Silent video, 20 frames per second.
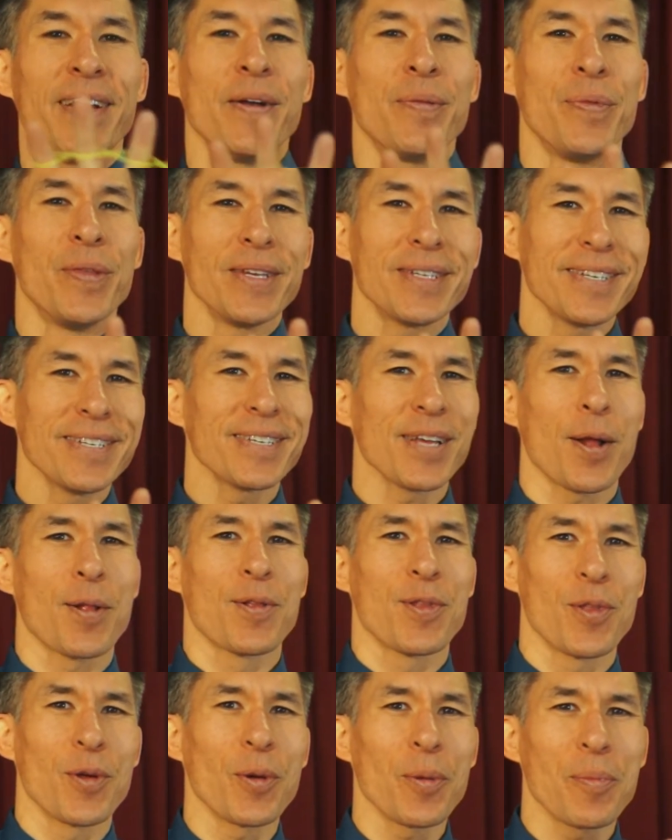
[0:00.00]
This is a
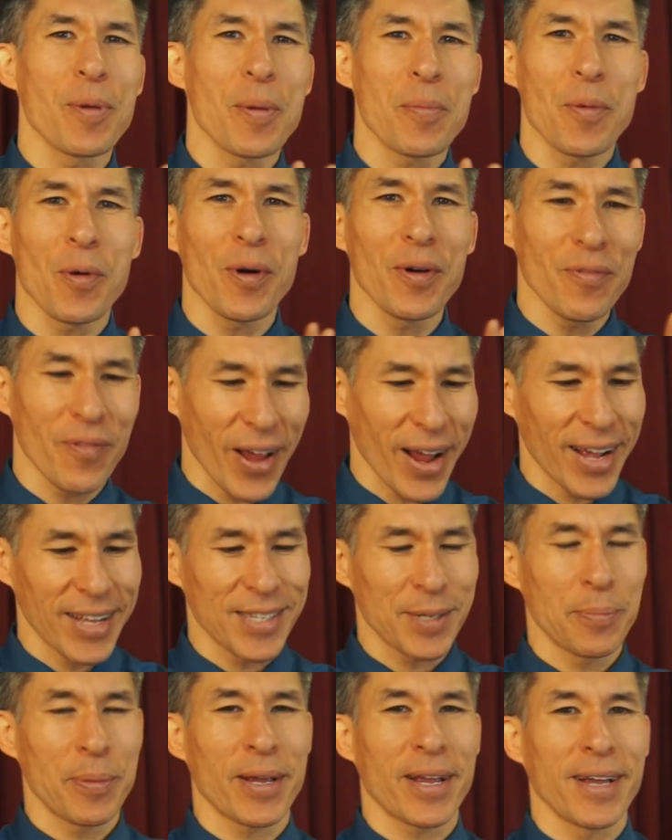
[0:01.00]
little bit more
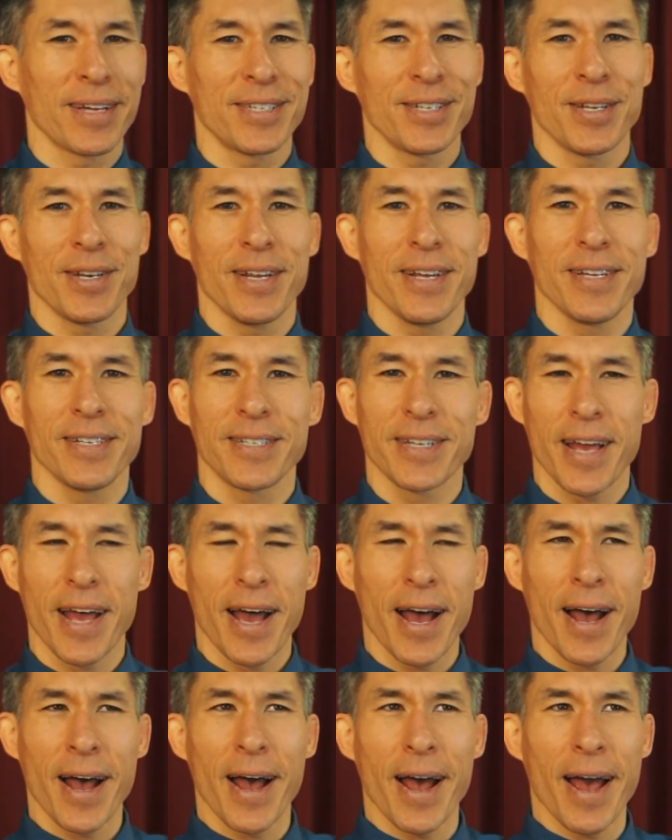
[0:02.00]
advanced because you need to
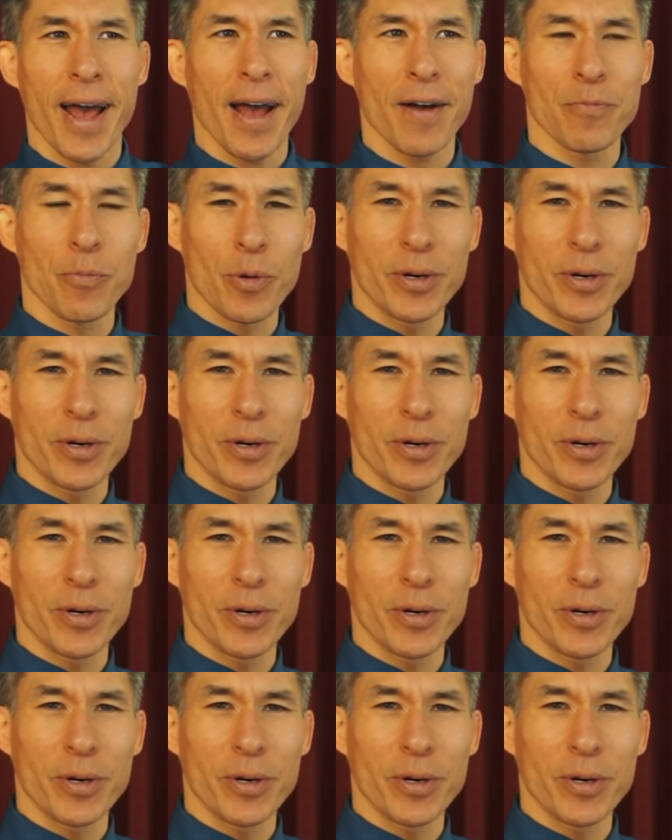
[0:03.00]
have more